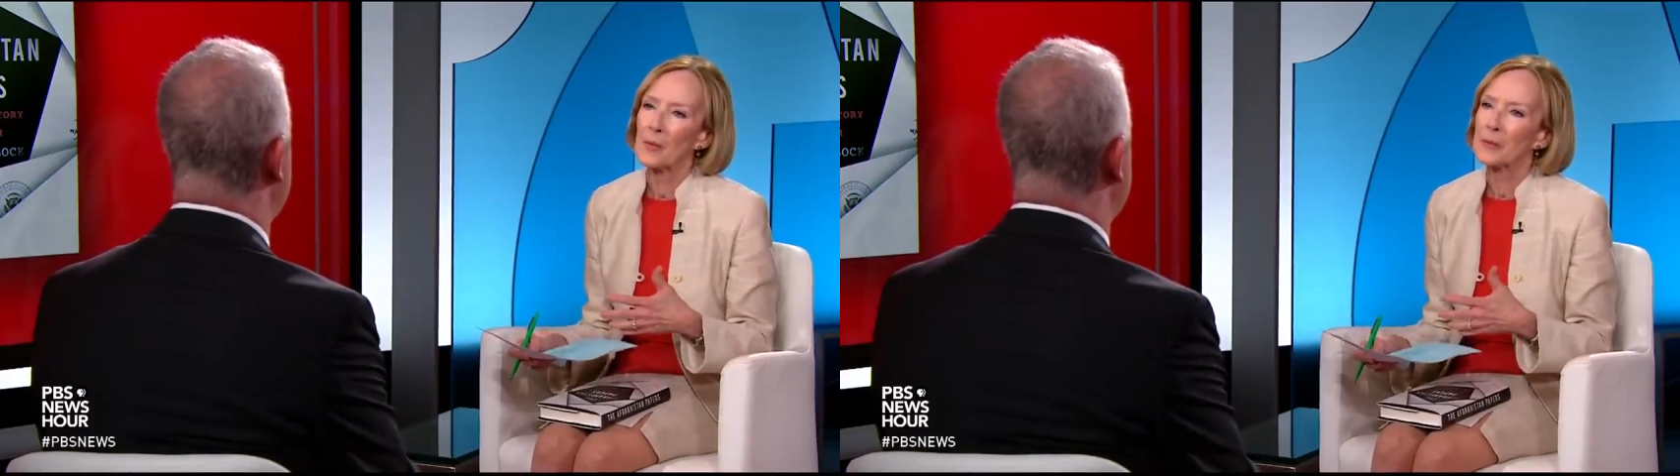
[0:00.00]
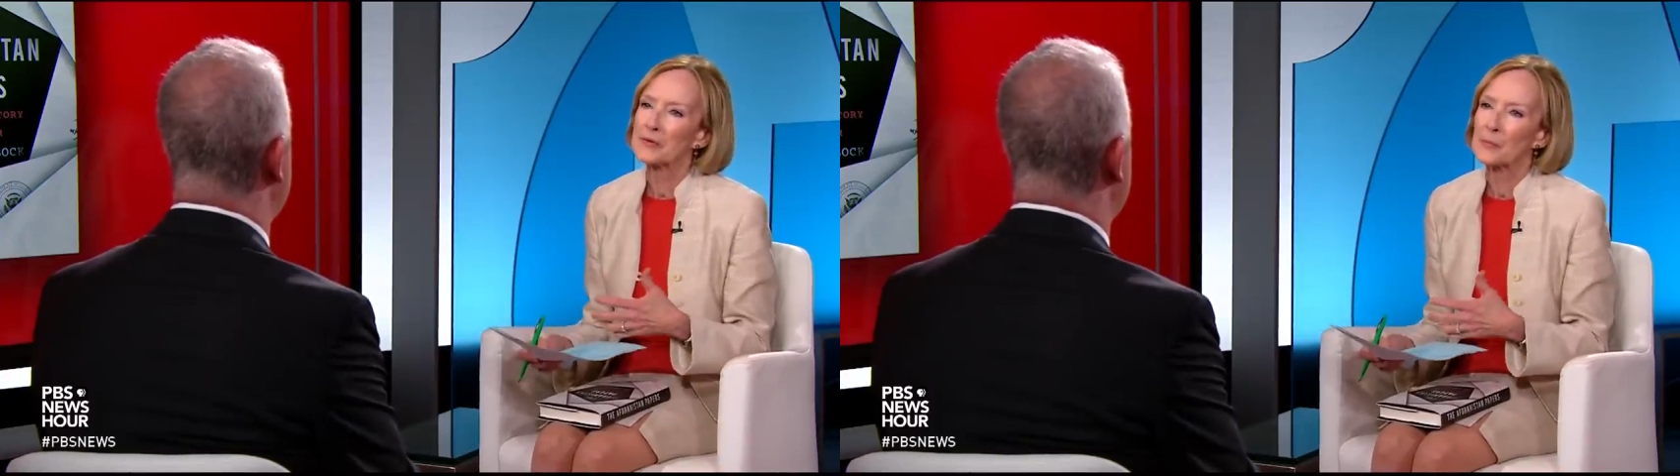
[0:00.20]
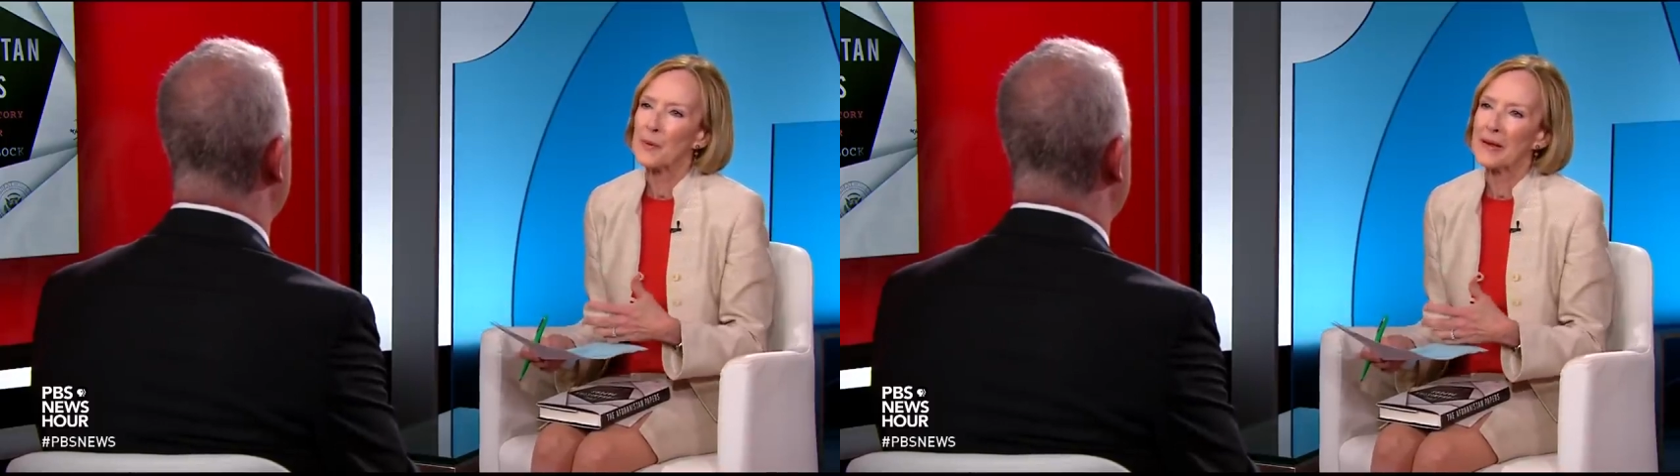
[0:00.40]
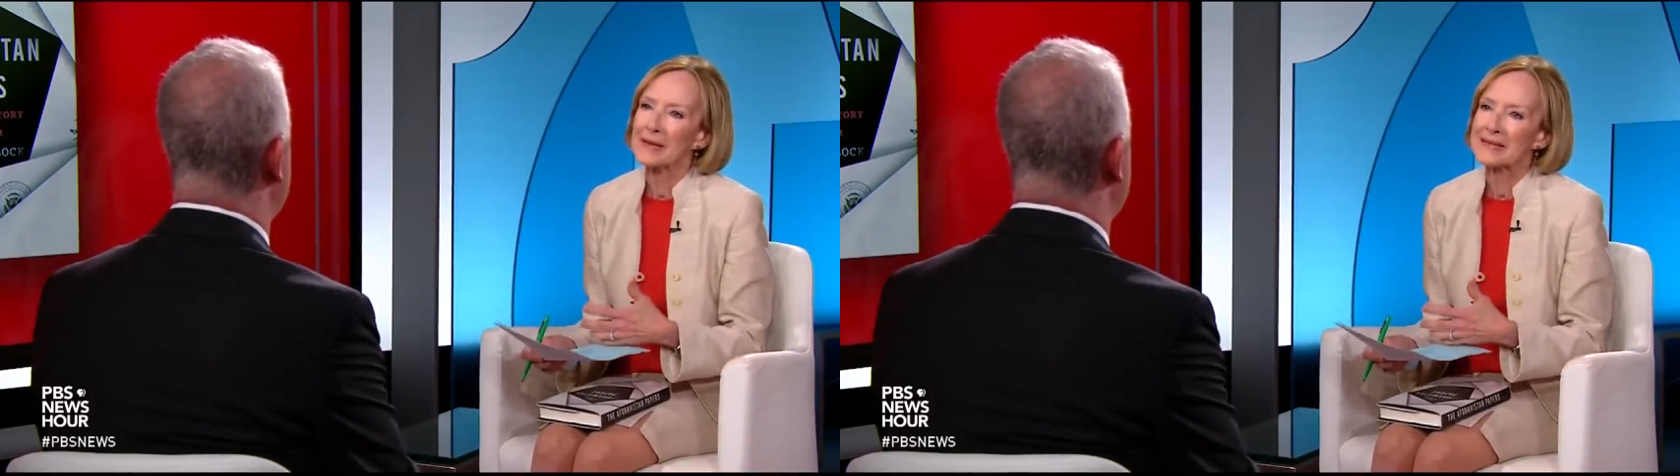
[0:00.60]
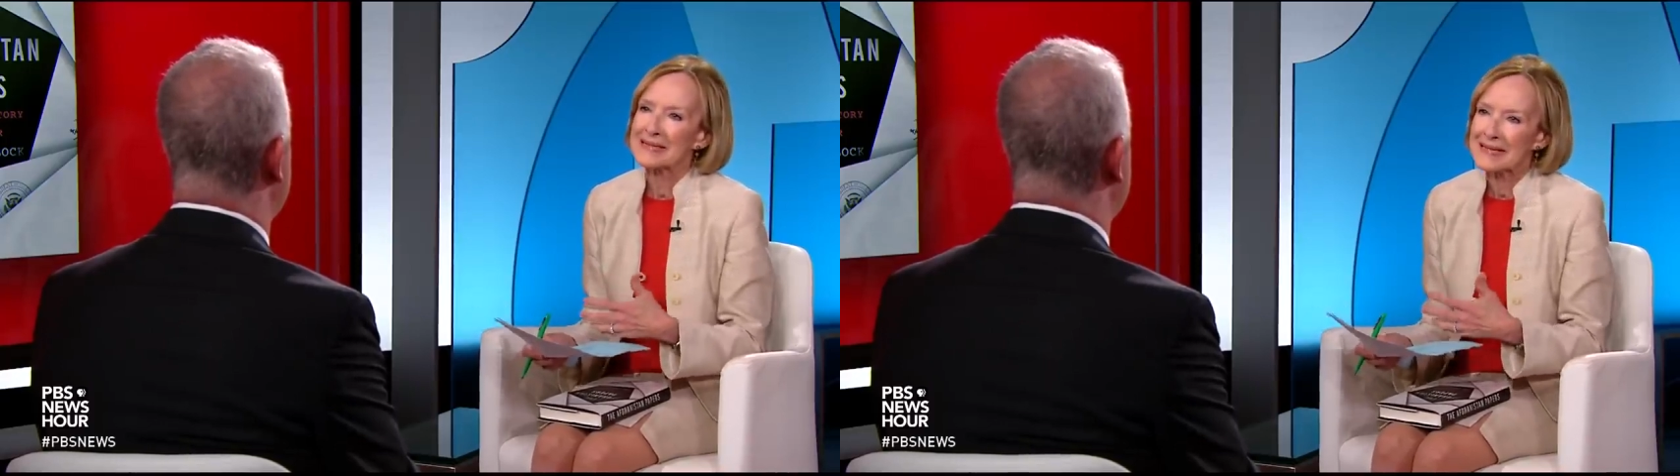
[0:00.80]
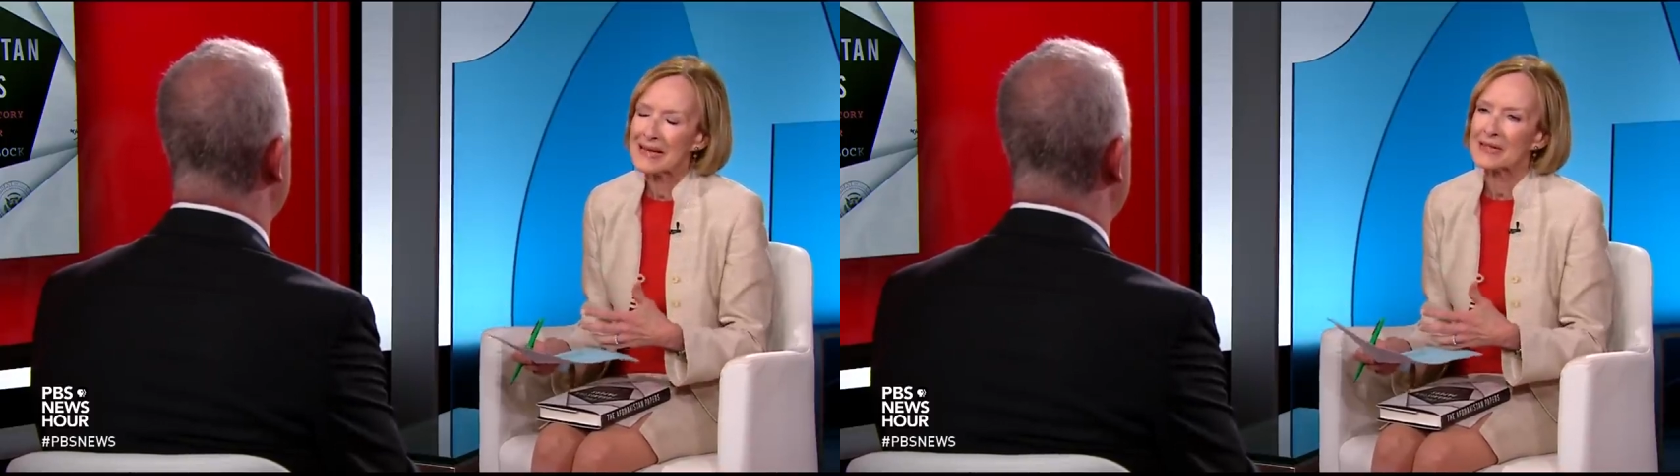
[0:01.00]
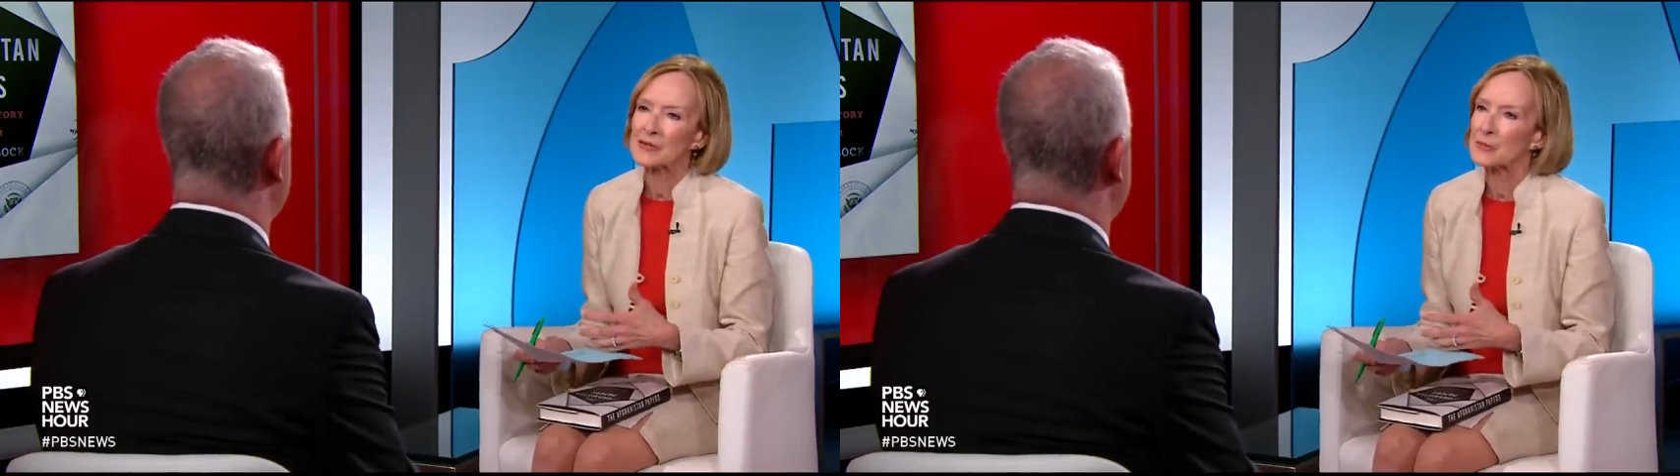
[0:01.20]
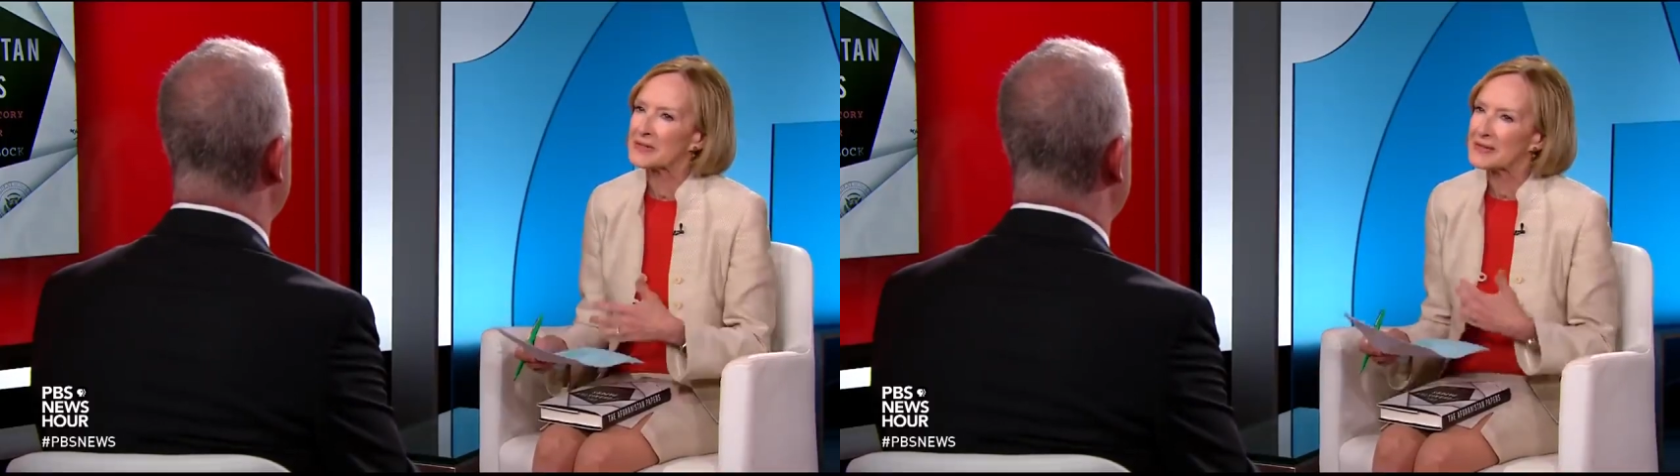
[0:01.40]
what was being
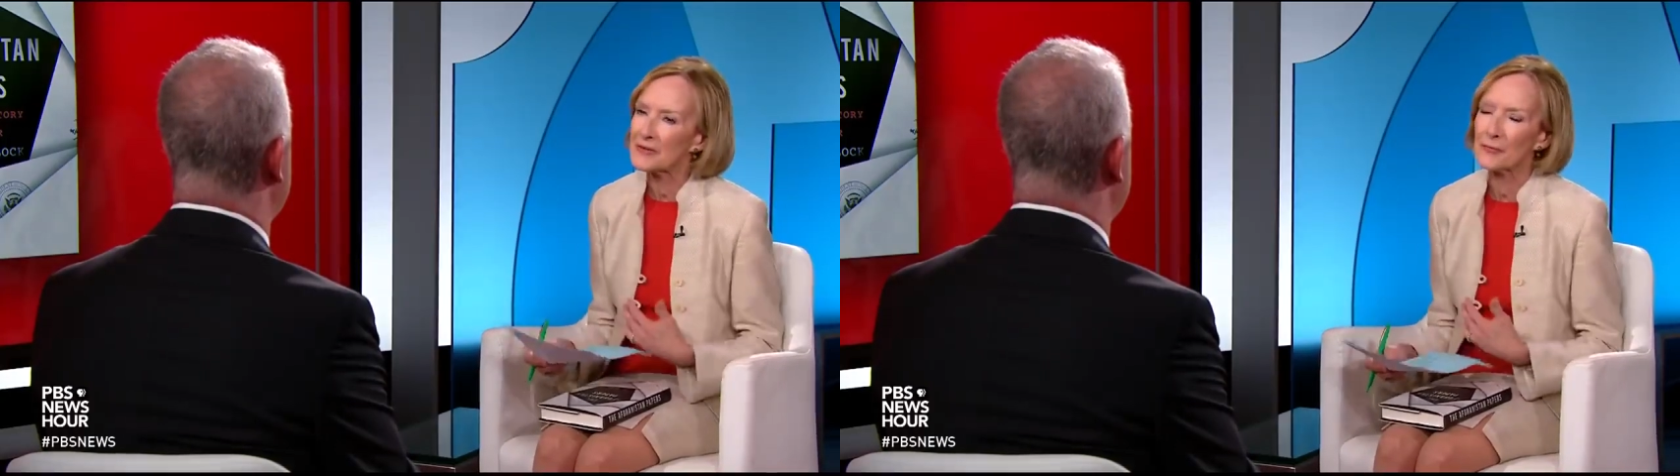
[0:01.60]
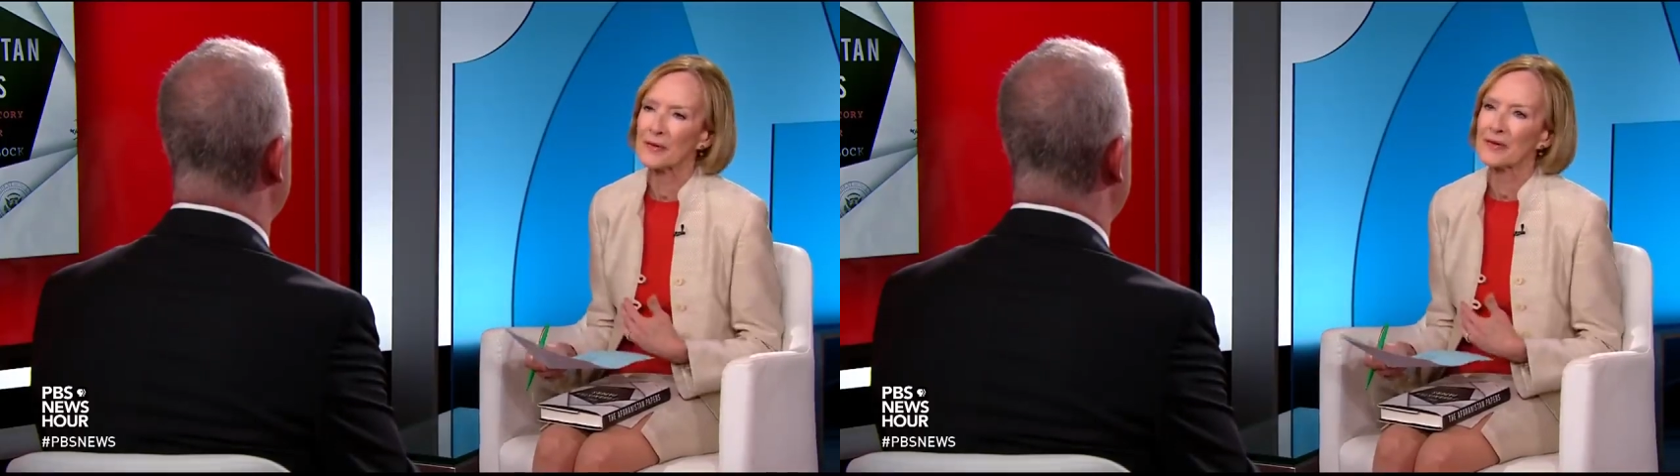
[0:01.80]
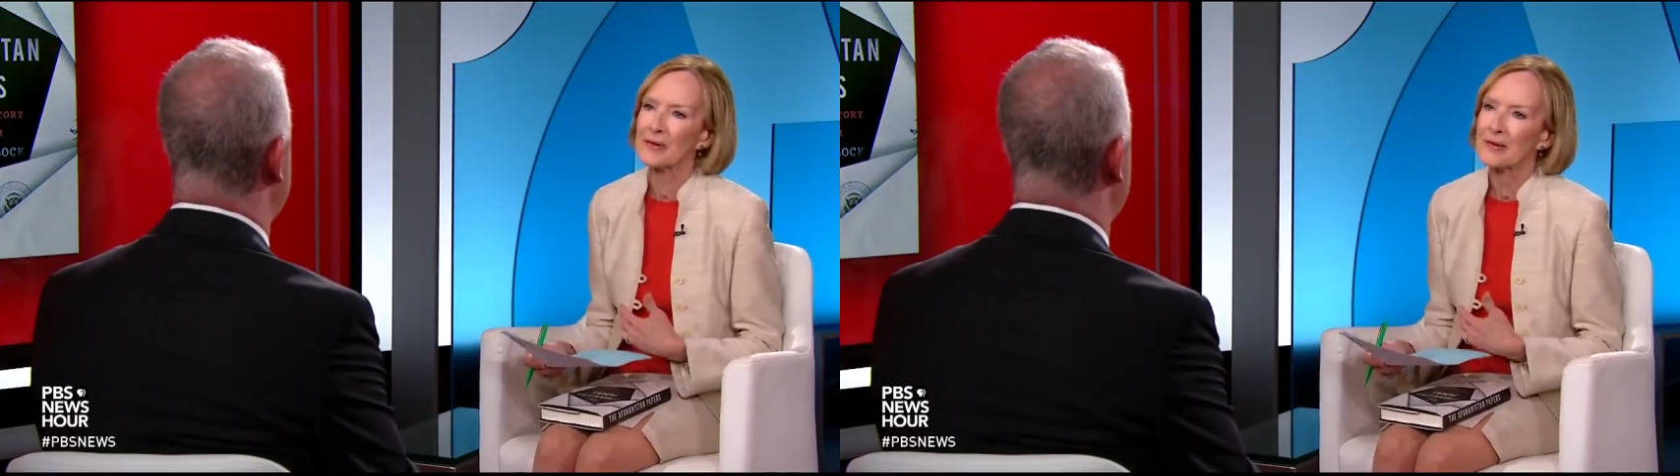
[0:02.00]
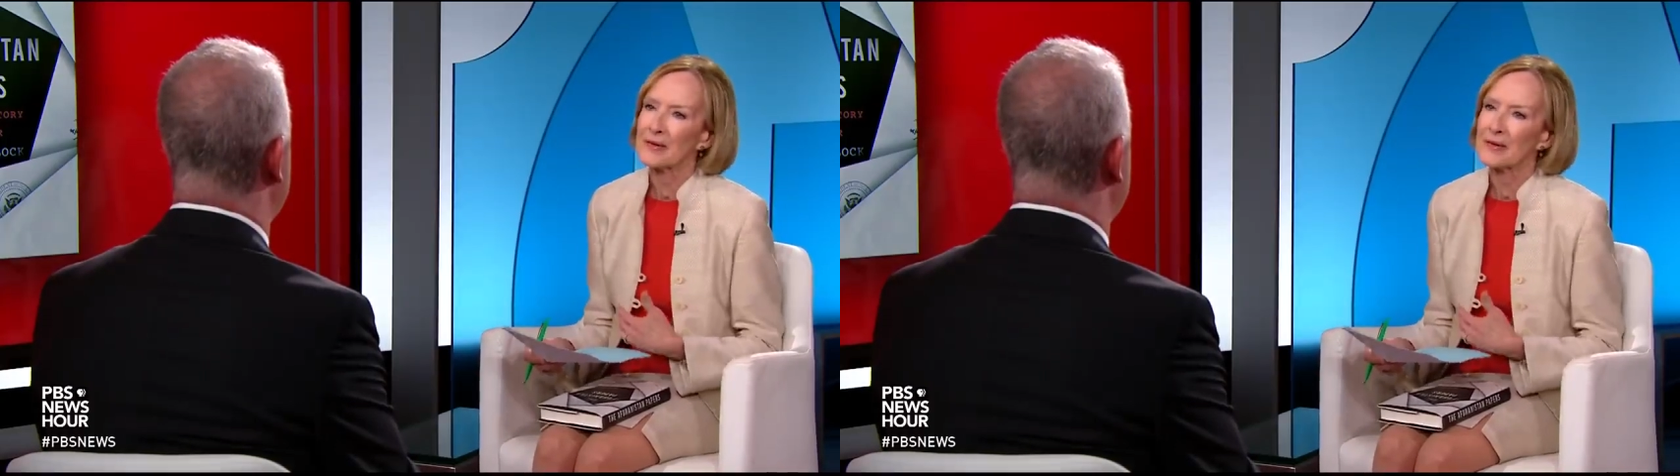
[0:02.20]
assessed was different